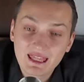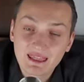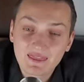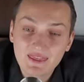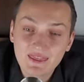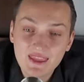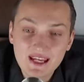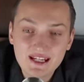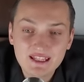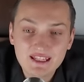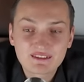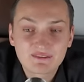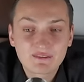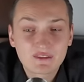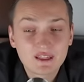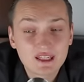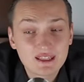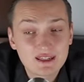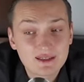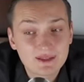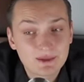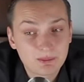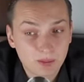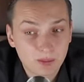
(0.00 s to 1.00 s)
Next thing
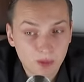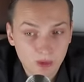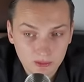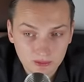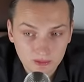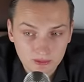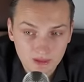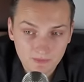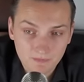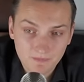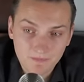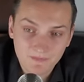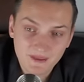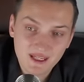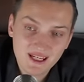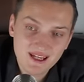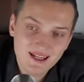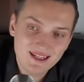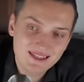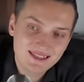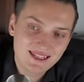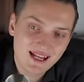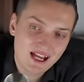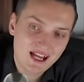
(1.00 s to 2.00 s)
is Bonk.
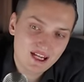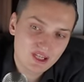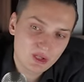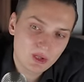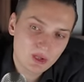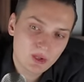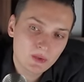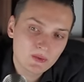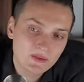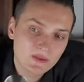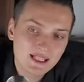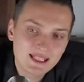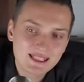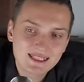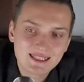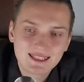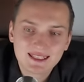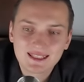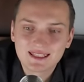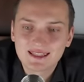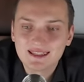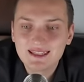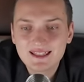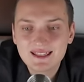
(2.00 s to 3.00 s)
And I know
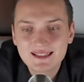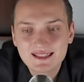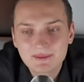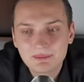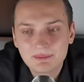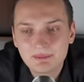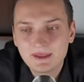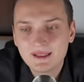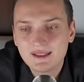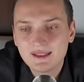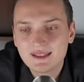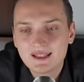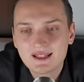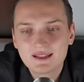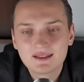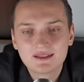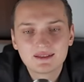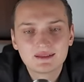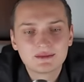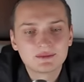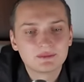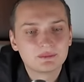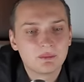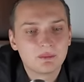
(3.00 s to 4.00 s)
that this
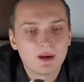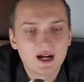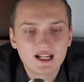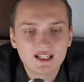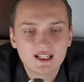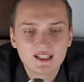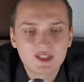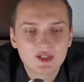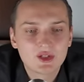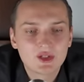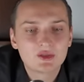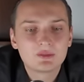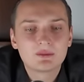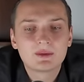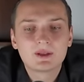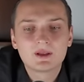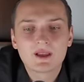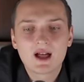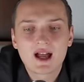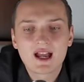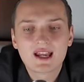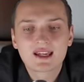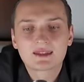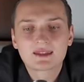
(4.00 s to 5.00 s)
opinion might not be
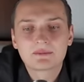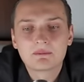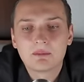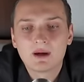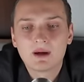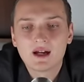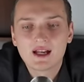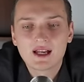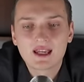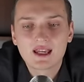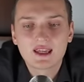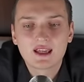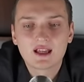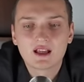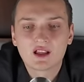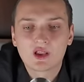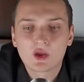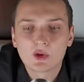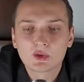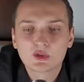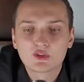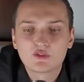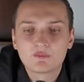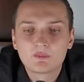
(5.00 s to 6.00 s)
liked by a
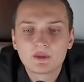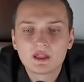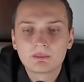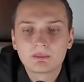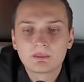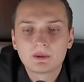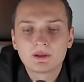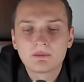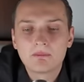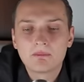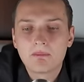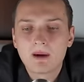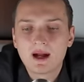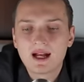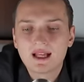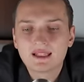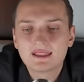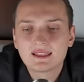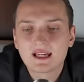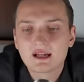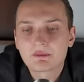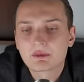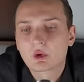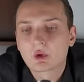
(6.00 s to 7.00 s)
lot of people, but
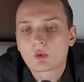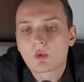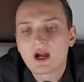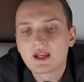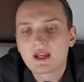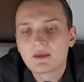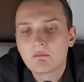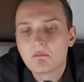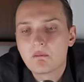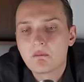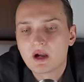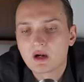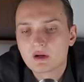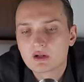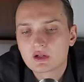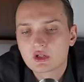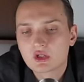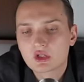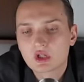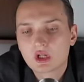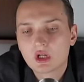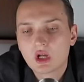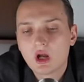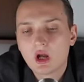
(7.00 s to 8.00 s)
I'm quite
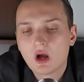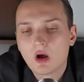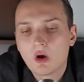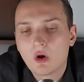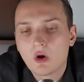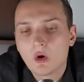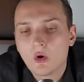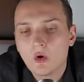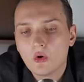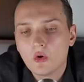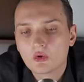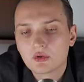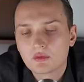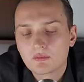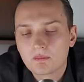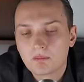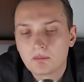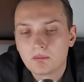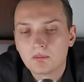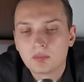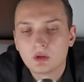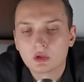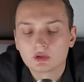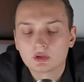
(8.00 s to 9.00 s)
bearish on
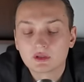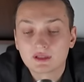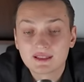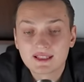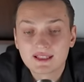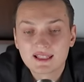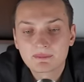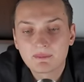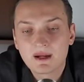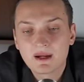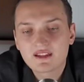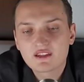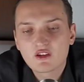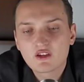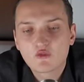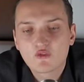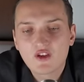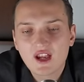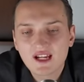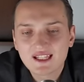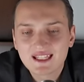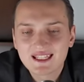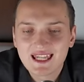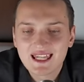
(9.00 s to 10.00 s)
Bonk, despite the
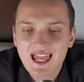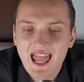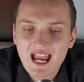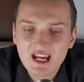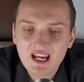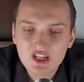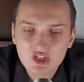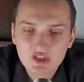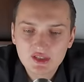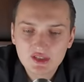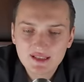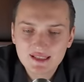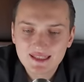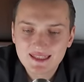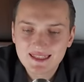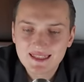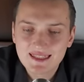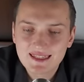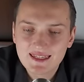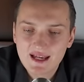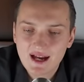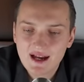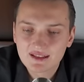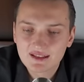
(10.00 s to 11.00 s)
fact that actually
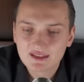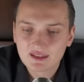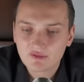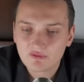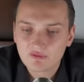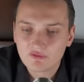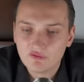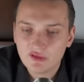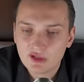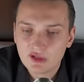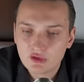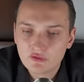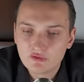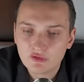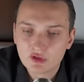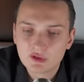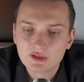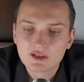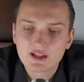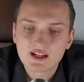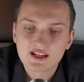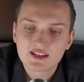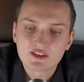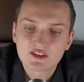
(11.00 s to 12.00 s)
done very, very
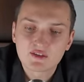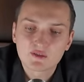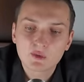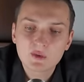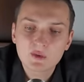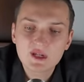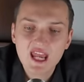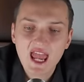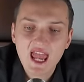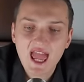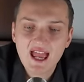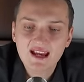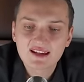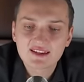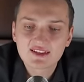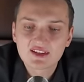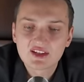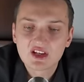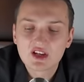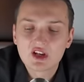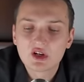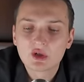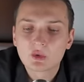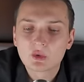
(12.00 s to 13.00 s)
nice. 3x
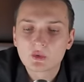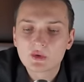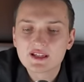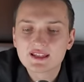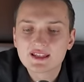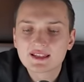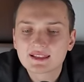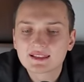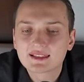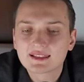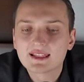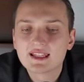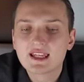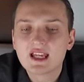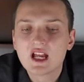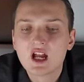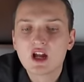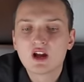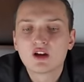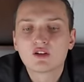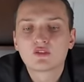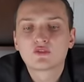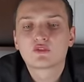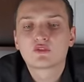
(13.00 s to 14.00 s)
recently
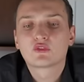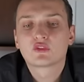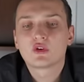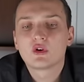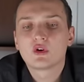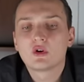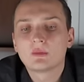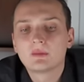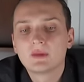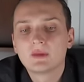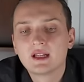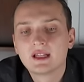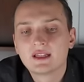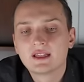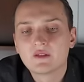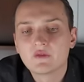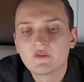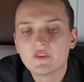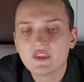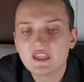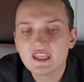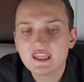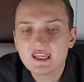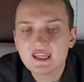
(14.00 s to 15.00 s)
from
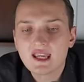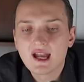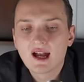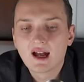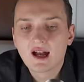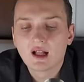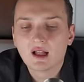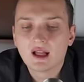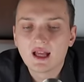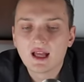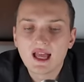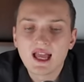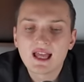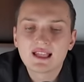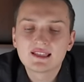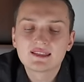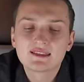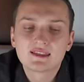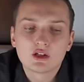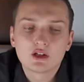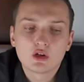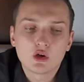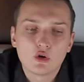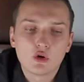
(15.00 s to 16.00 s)
the
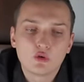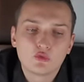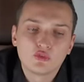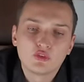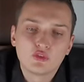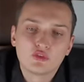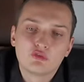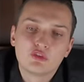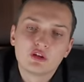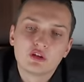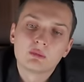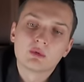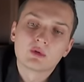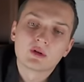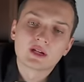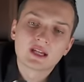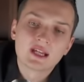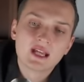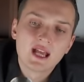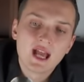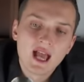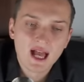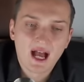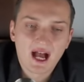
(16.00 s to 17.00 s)
end of February.
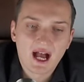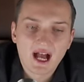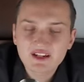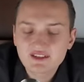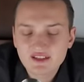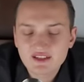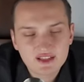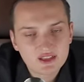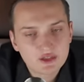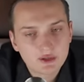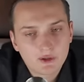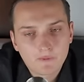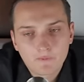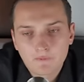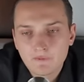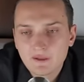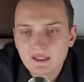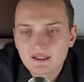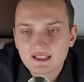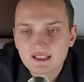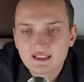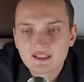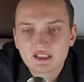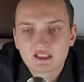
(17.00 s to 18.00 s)
I just don't
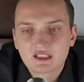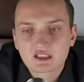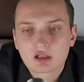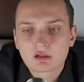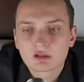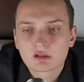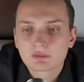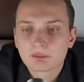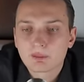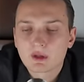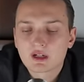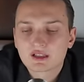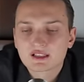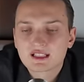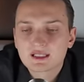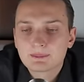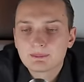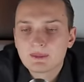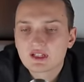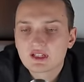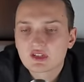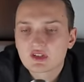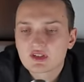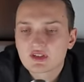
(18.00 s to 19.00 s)
think that the current market
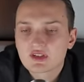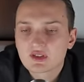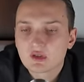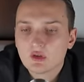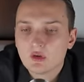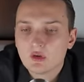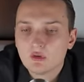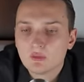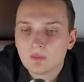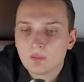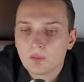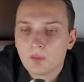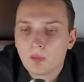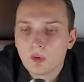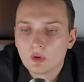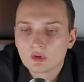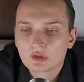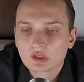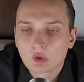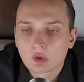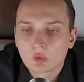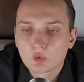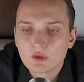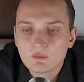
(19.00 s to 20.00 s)
makers on
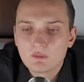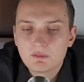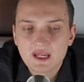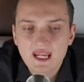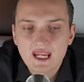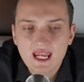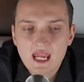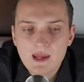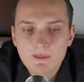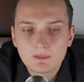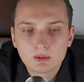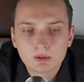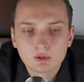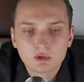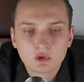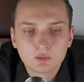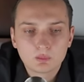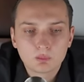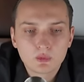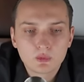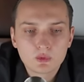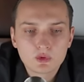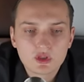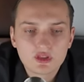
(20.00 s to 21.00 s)
Bonk would be able to
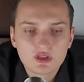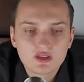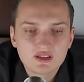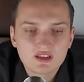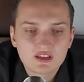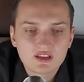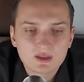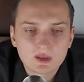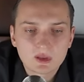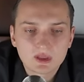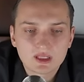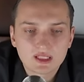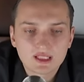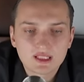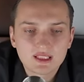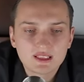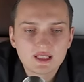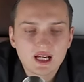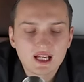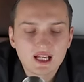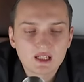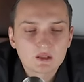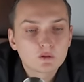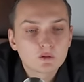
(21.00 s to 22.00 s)
push this token.
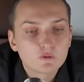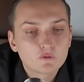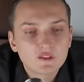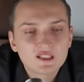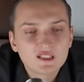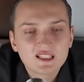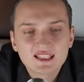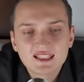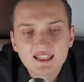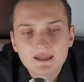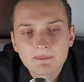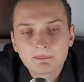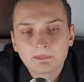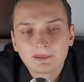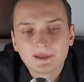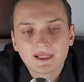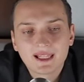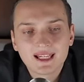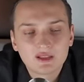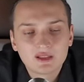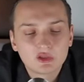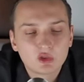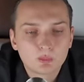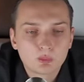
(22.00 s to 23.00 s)
I don't think that they
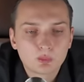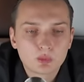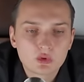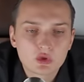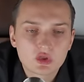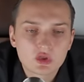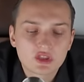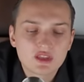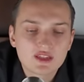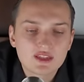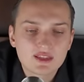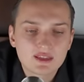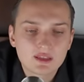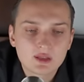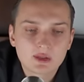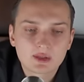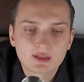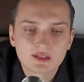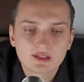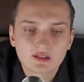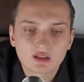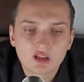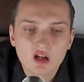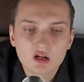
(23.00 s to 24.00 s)
plan to push this
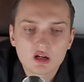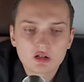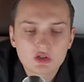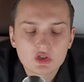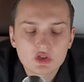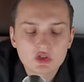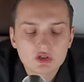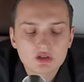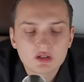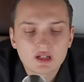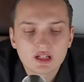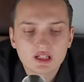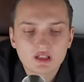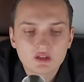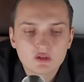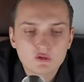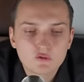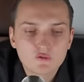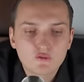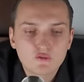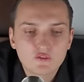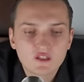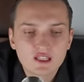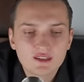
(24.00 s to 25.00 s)
token larger. I do
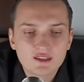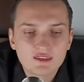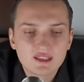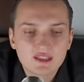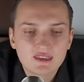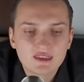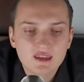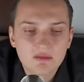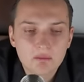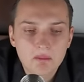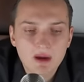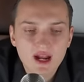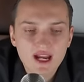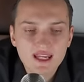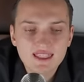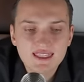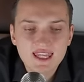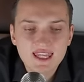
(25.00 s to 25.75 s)
think that they might